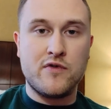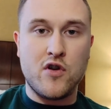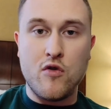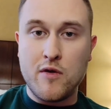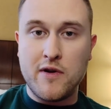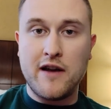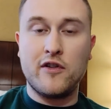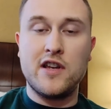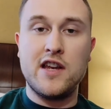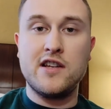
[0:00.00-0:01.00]
doing
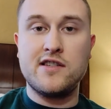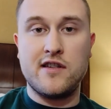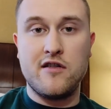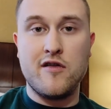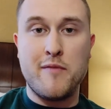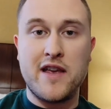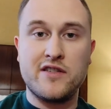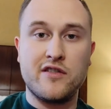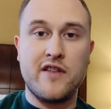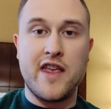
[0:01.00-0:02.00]
whatever he needs to do to make
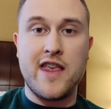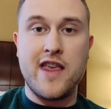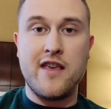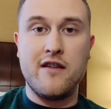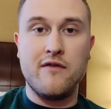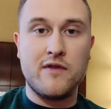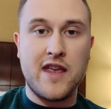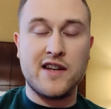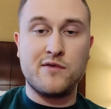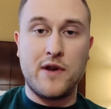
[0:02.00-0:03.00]
sure that he
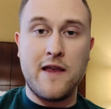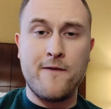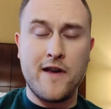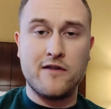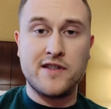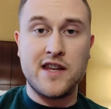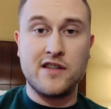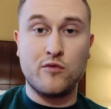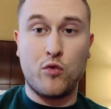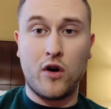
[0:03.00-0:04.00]
gets what he feels
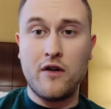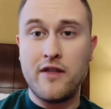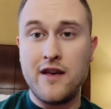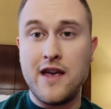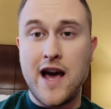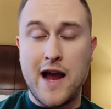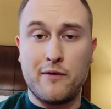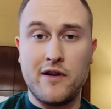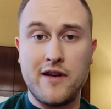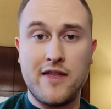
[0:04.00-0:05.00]
he's worth, I
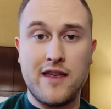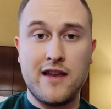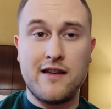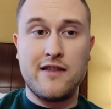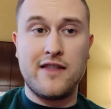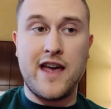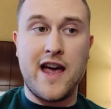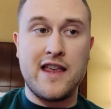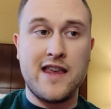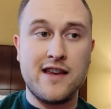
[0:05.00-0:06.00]
really think
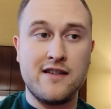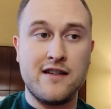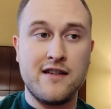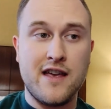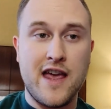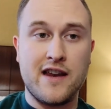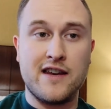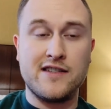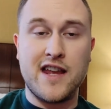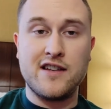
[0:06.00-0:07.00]
that he and
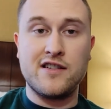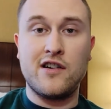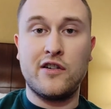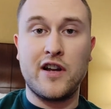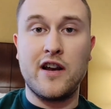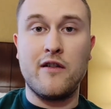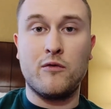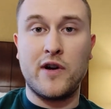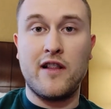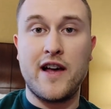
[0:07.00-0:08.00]
his agent are going to
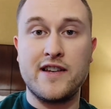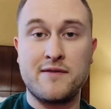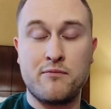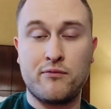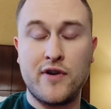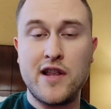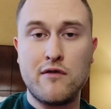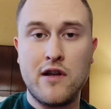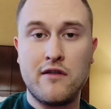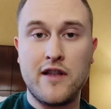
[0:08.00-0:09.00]
realize pretty
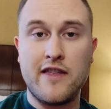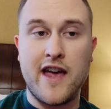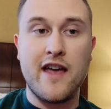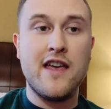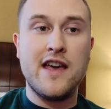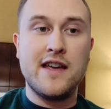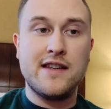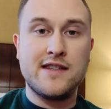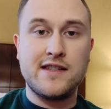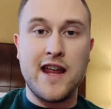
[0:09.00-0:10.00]
quickly that
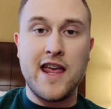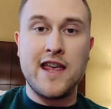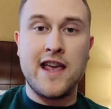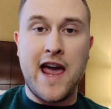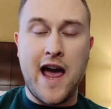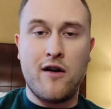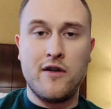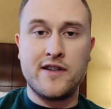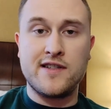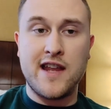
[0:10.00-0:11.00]
staying
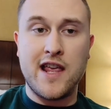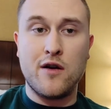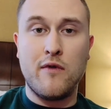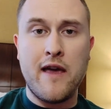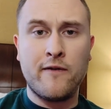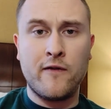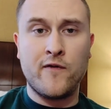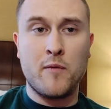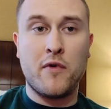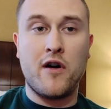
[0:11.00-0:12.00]
out and staying away from
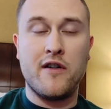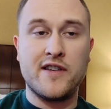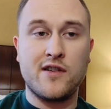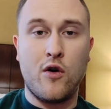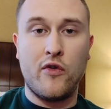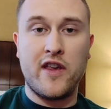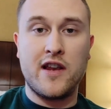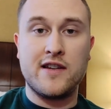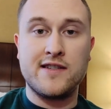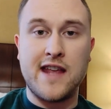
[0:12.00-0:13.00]
football is only
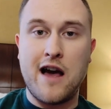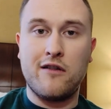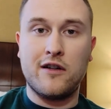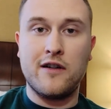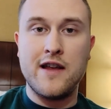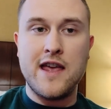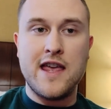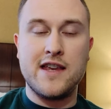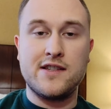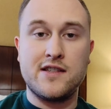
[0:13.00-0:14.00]
going to sour
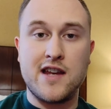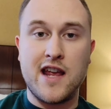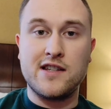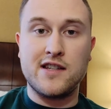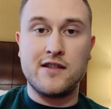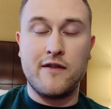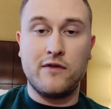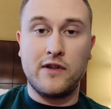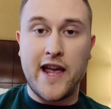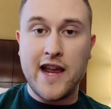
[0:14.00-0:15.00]
his chances
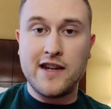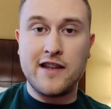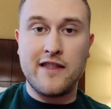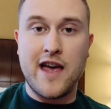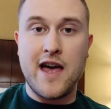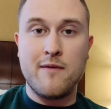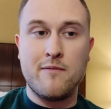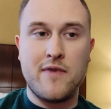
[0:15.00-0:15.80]
of landing that